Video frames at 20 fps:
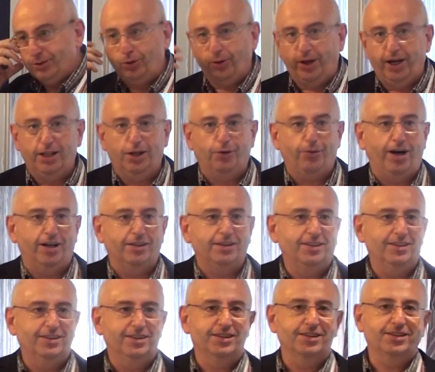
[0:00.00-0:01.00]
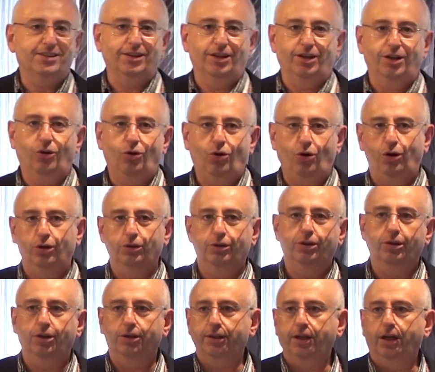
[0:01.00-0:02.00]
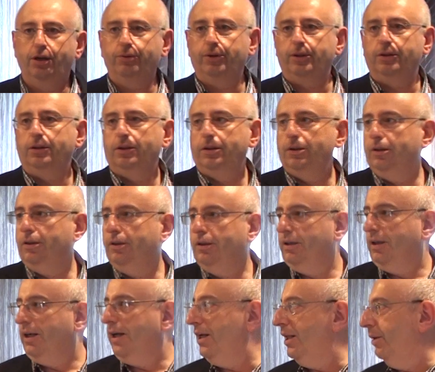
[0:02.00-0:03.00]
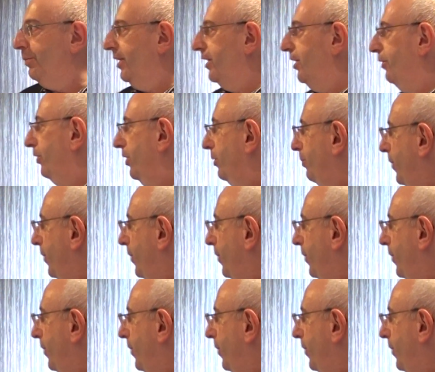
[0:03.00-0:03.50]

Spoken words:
to anyone in this hall, you know, anybody will